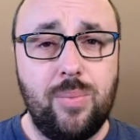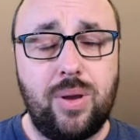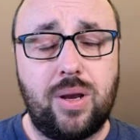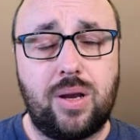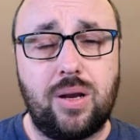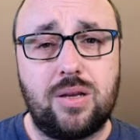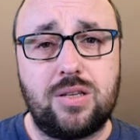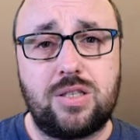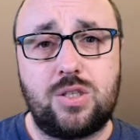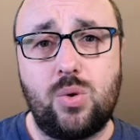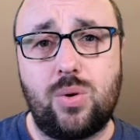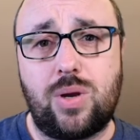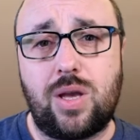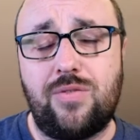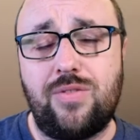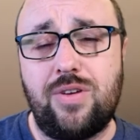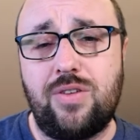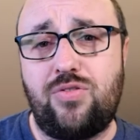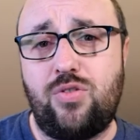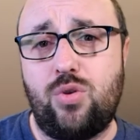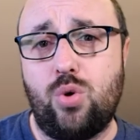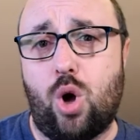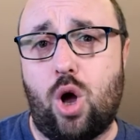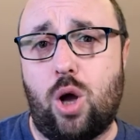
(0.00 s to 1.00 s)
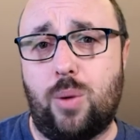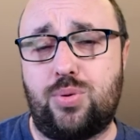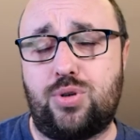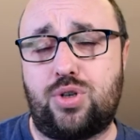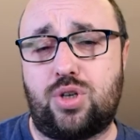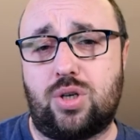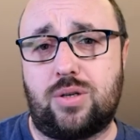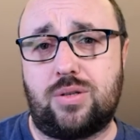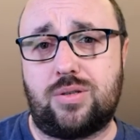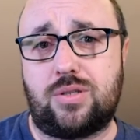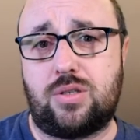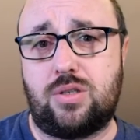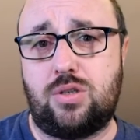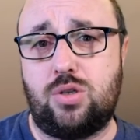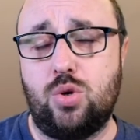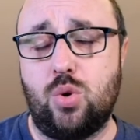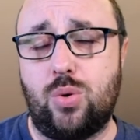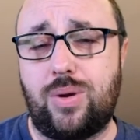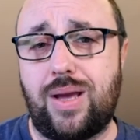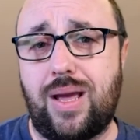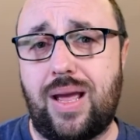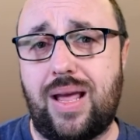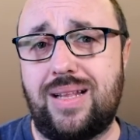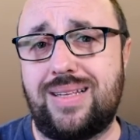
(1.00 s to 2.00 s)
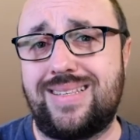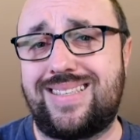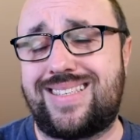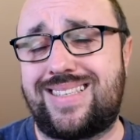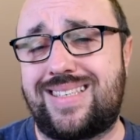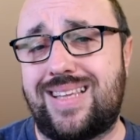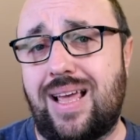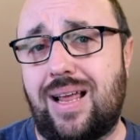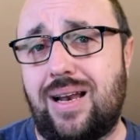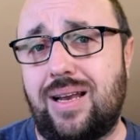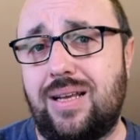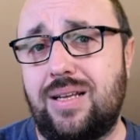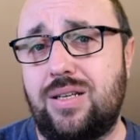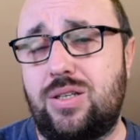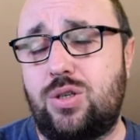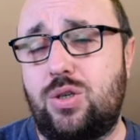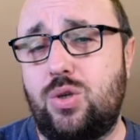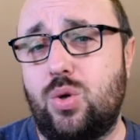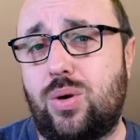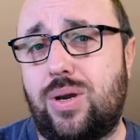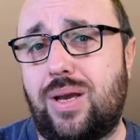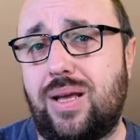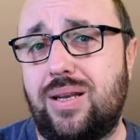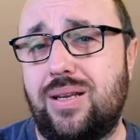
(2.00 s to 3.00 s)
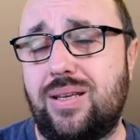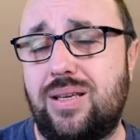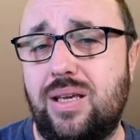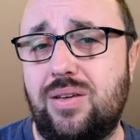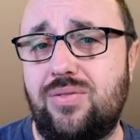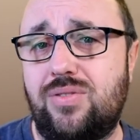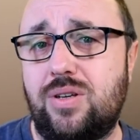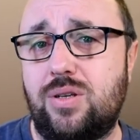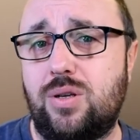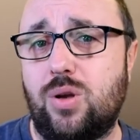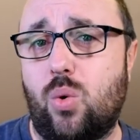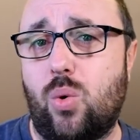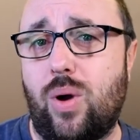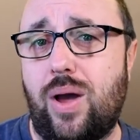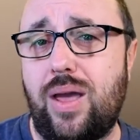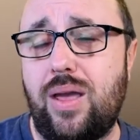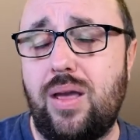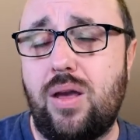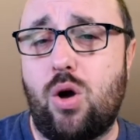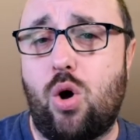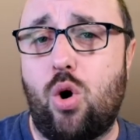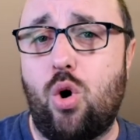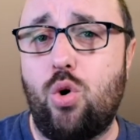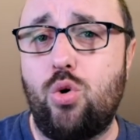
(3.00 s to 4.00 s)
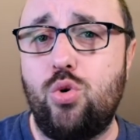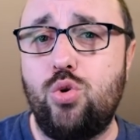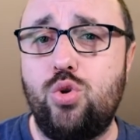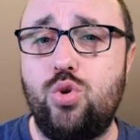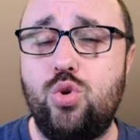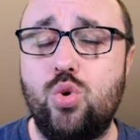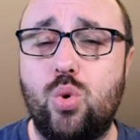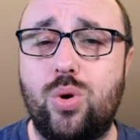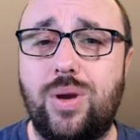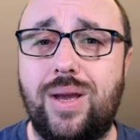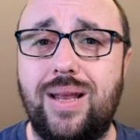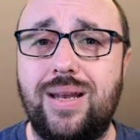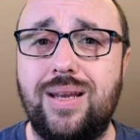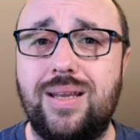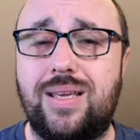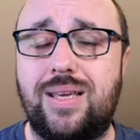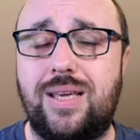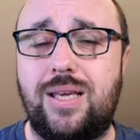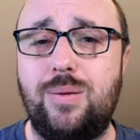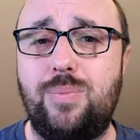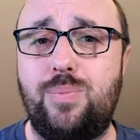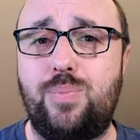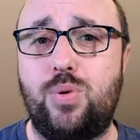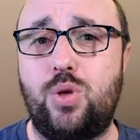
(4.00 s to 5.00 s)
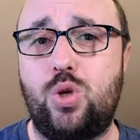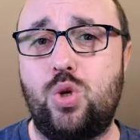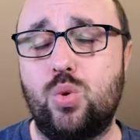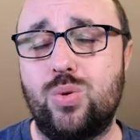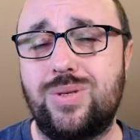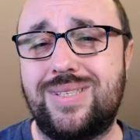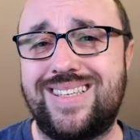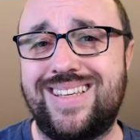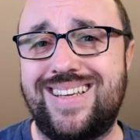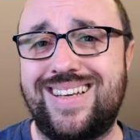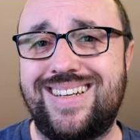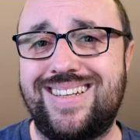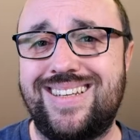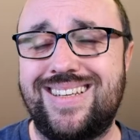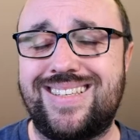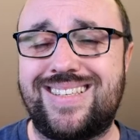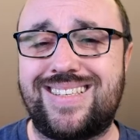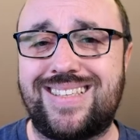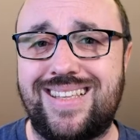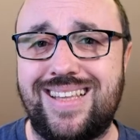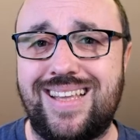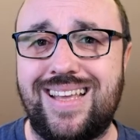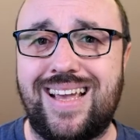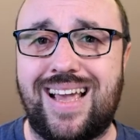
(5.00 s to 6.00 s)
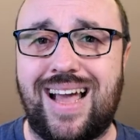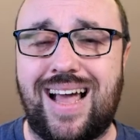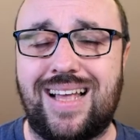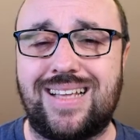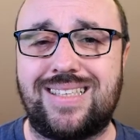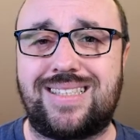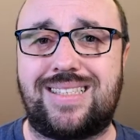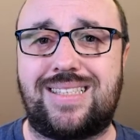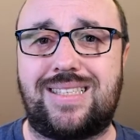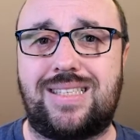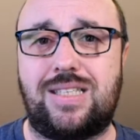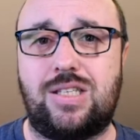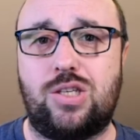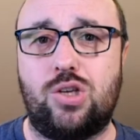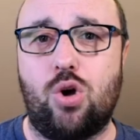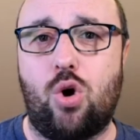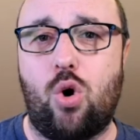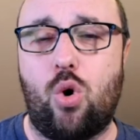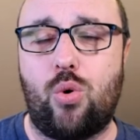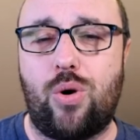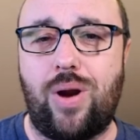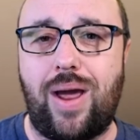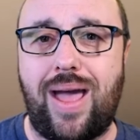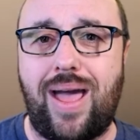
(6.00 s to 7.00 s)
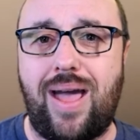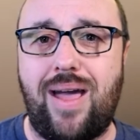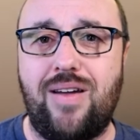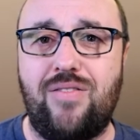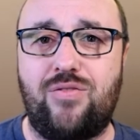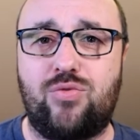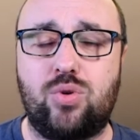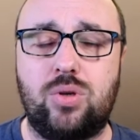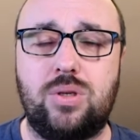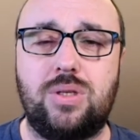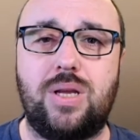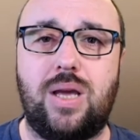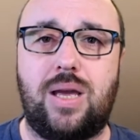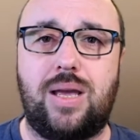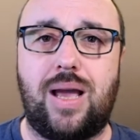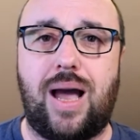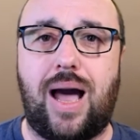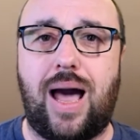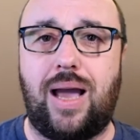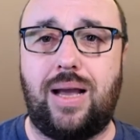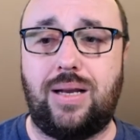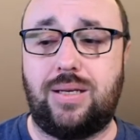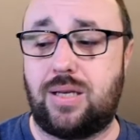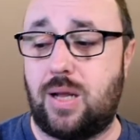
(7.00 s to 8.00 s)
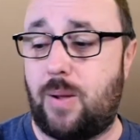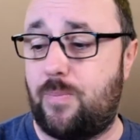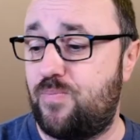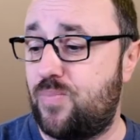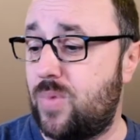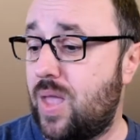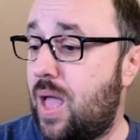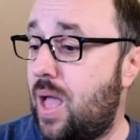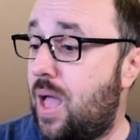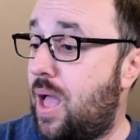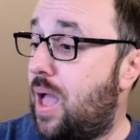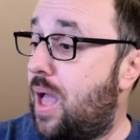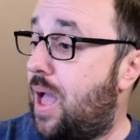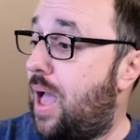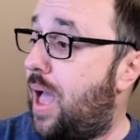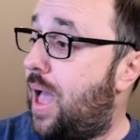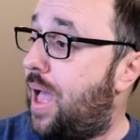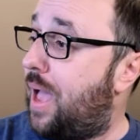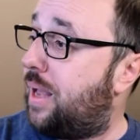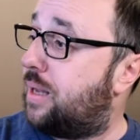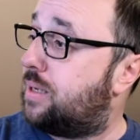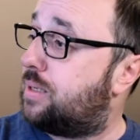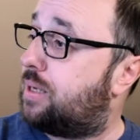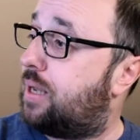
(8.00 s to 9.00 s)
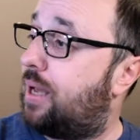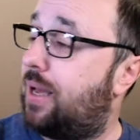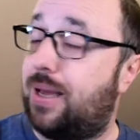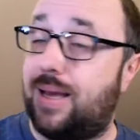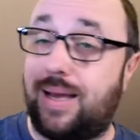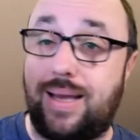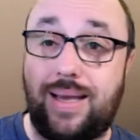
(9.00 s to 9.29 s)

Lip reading: Because you have a few options. You can sell it, you can give it away, or you can keep using this thing as your everyday item. And